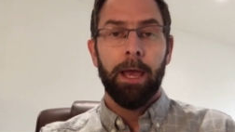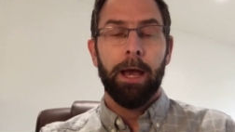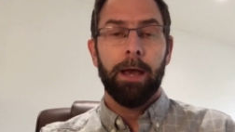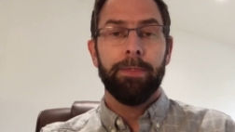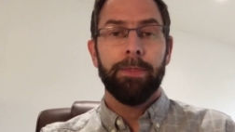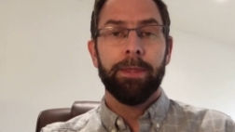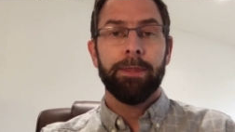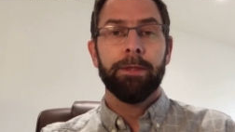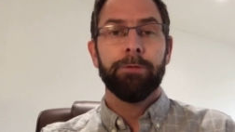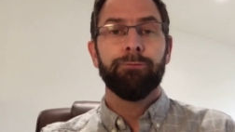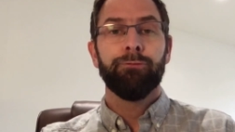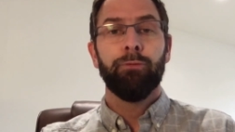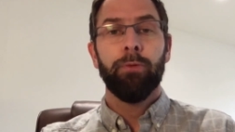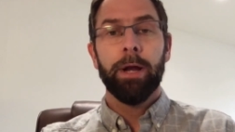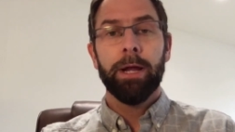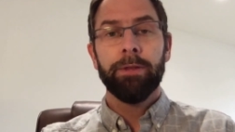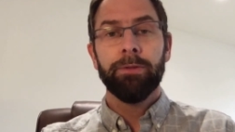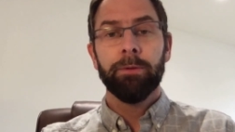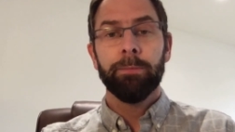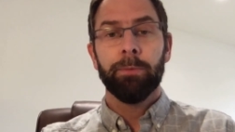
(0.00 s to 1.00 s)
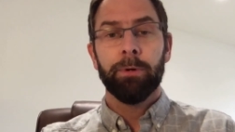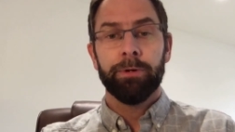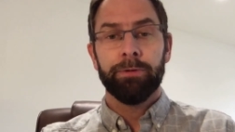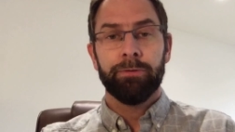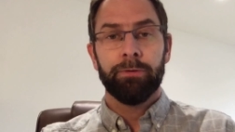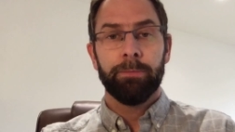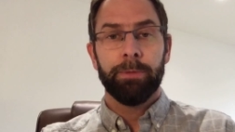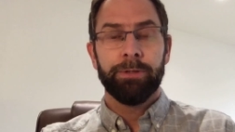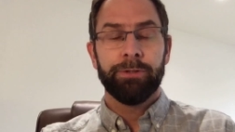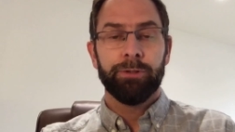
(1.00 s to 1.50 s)
and they then
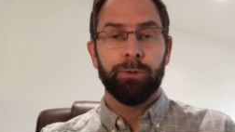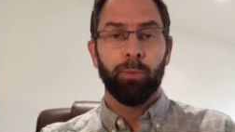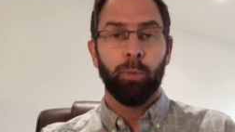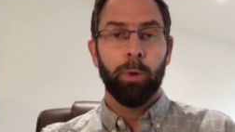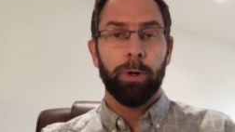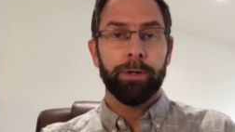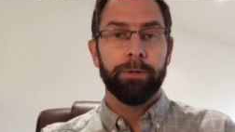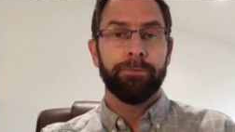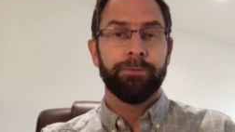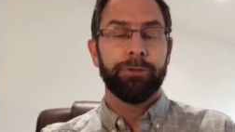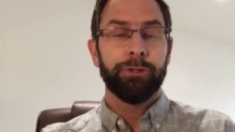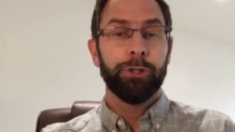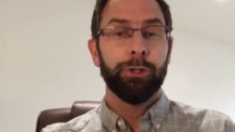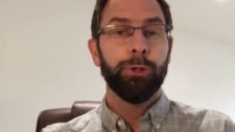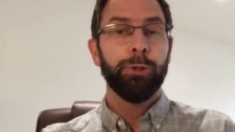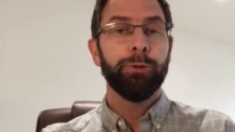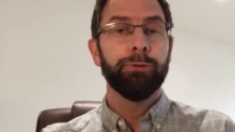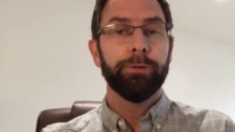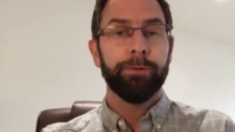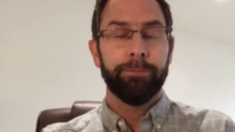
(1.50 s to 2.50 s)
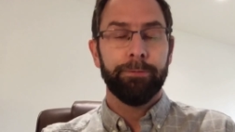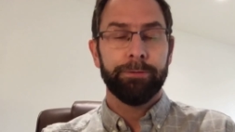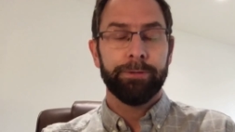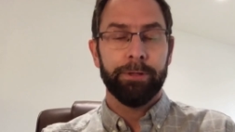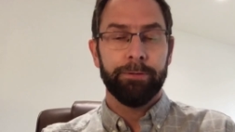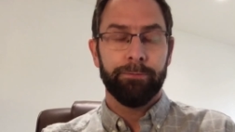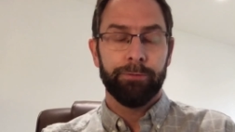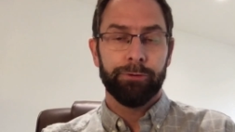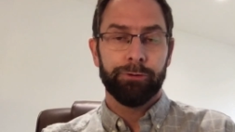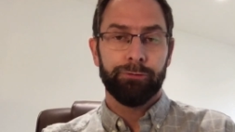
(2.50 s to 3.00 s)
randomized them into one of two
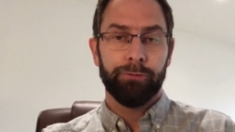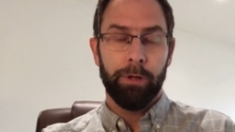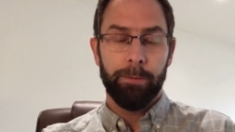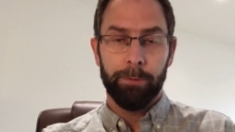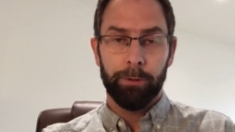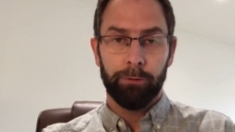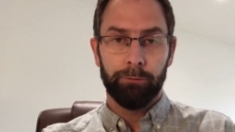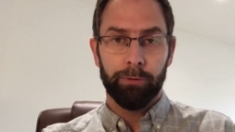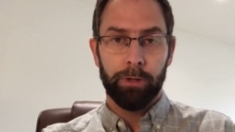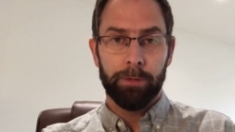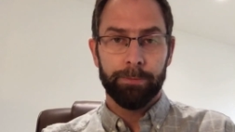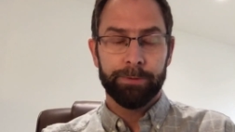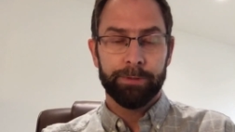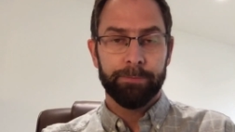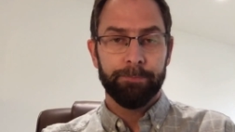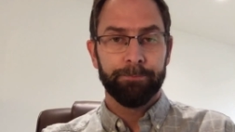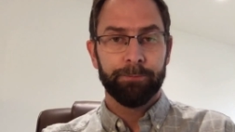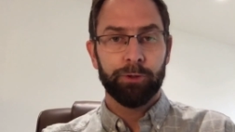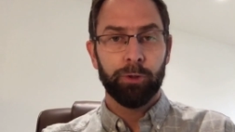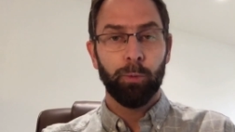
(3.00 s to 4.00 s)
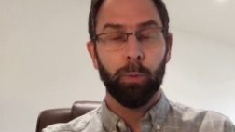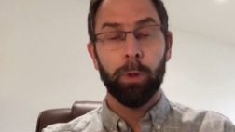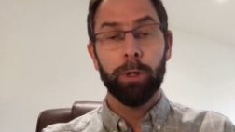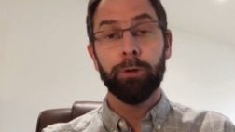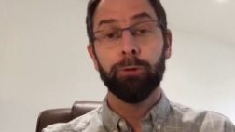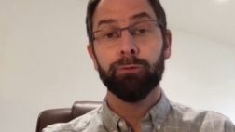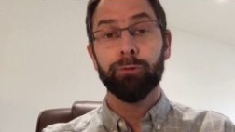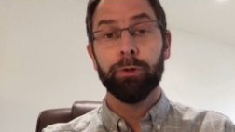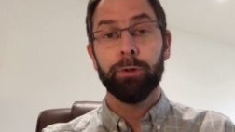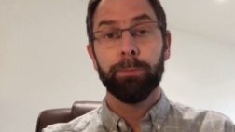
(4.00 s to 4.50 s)
different treatment groups. So,
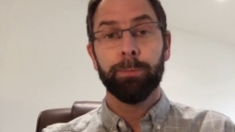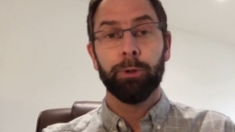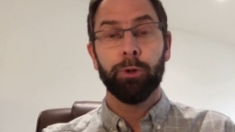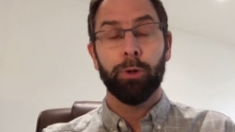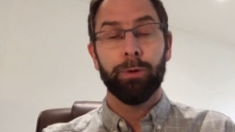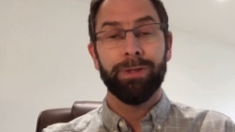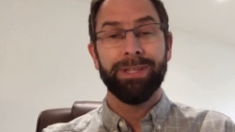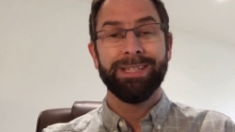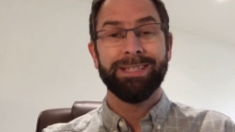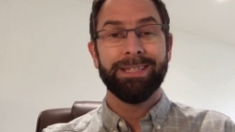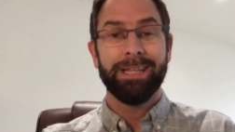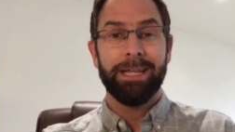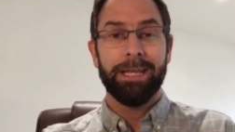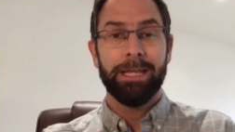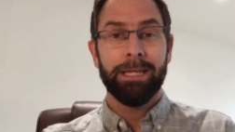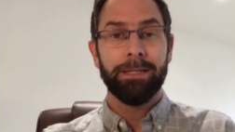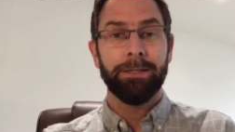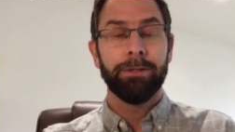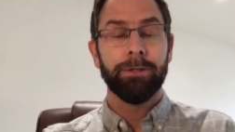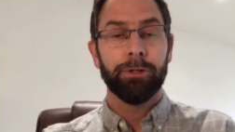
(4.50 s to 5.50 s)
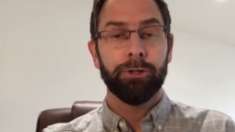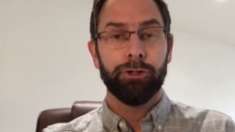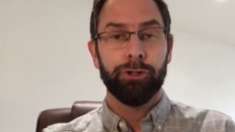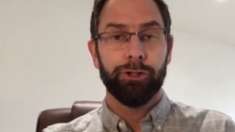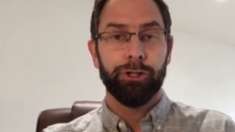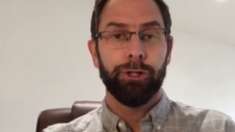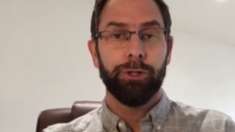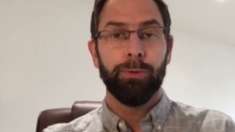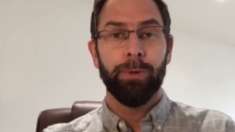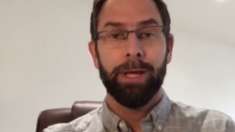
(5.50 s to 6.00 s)
one group got these in
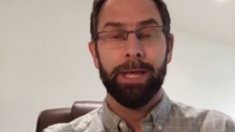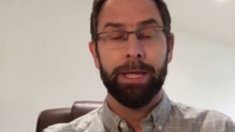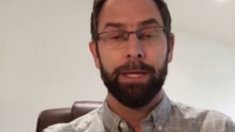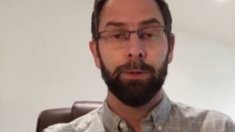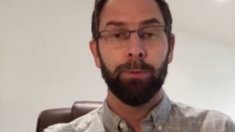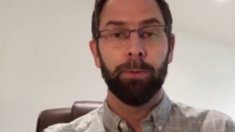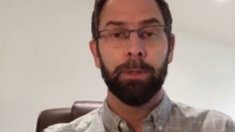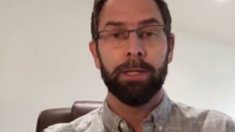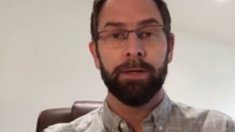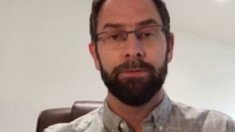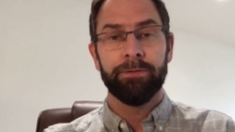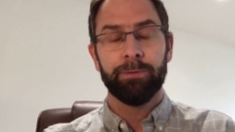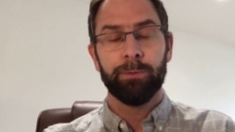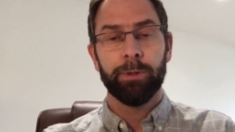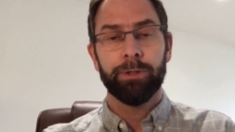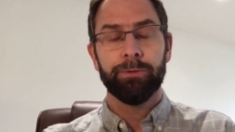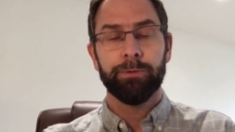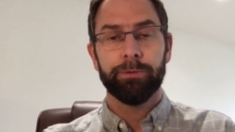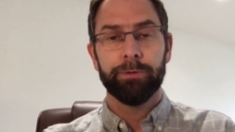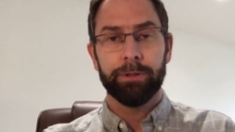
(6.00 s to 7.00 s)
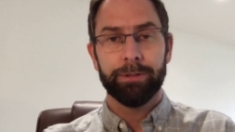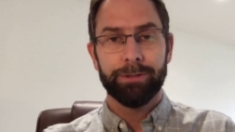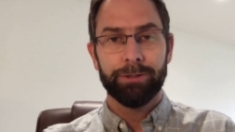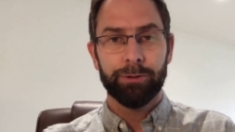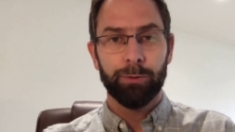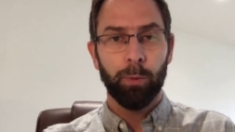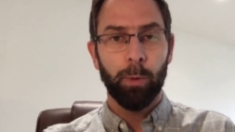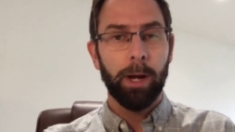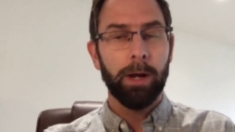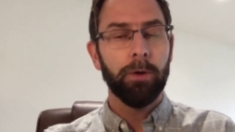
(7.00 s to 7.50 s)
shoe heel lifts, which was a
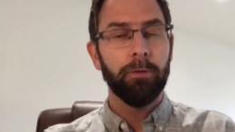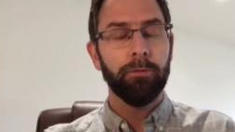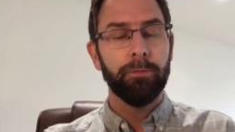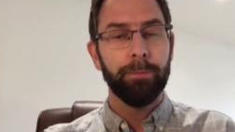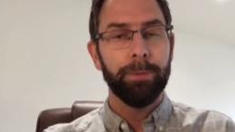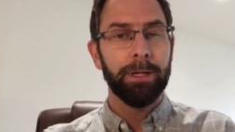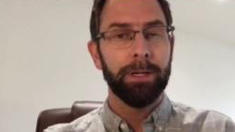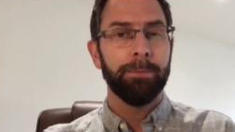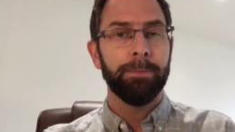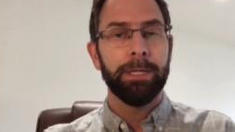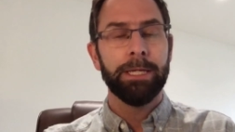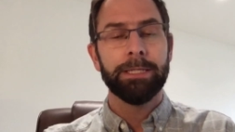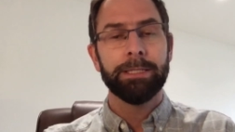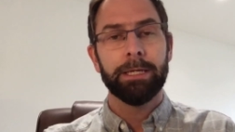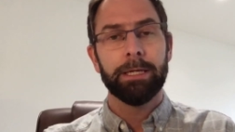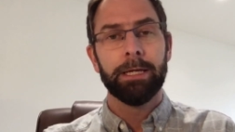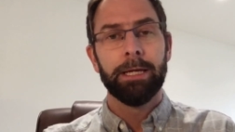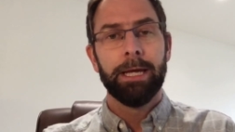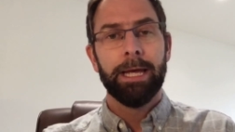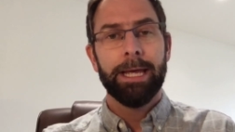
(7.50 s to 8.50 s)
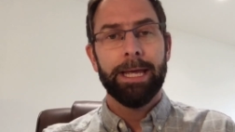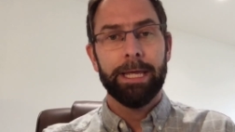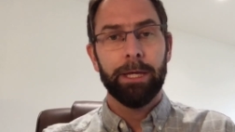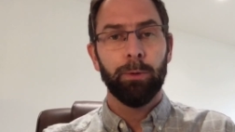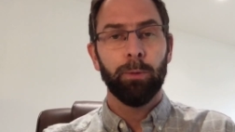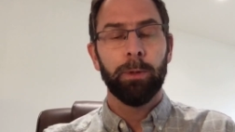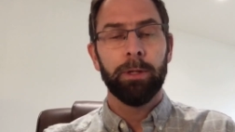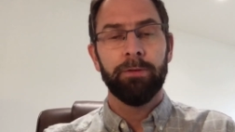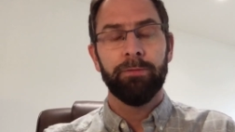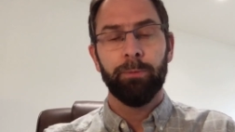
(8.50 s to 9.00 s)
12 millimeter
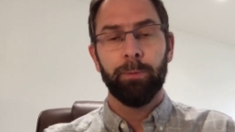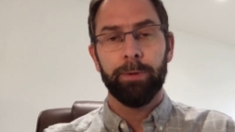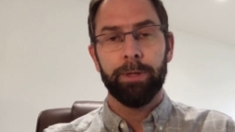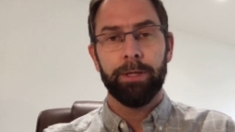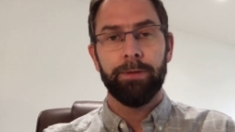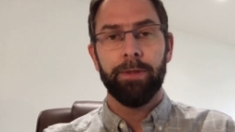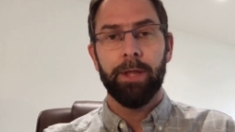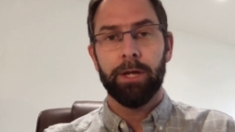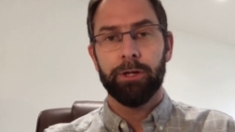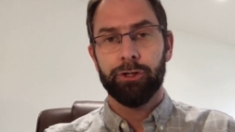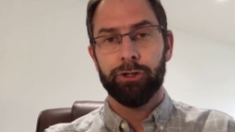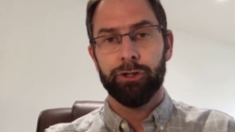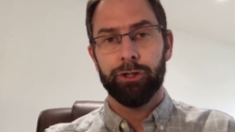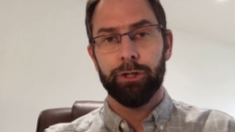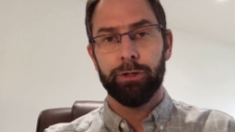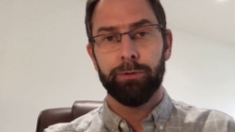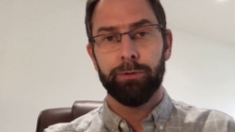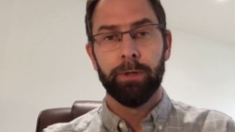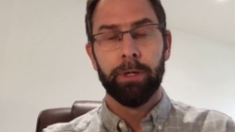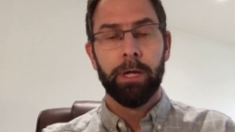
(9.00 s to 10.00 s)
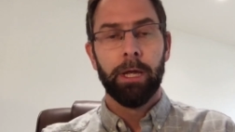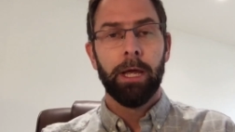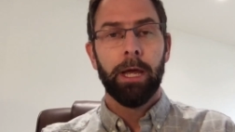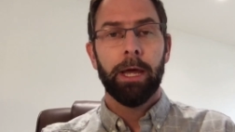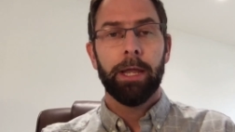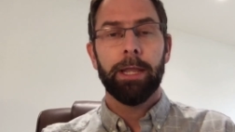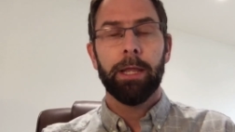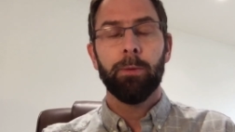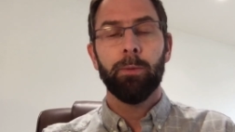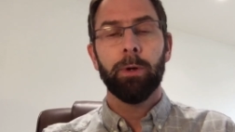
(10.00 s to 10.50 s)
heel lift within their shoe,
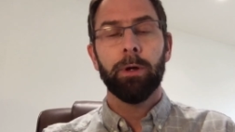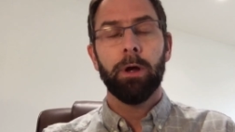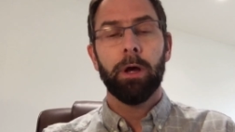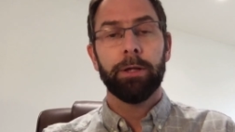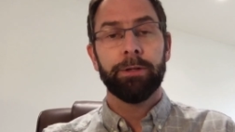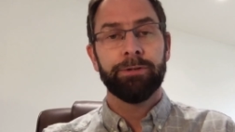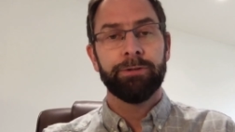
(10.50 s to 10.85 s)
and they were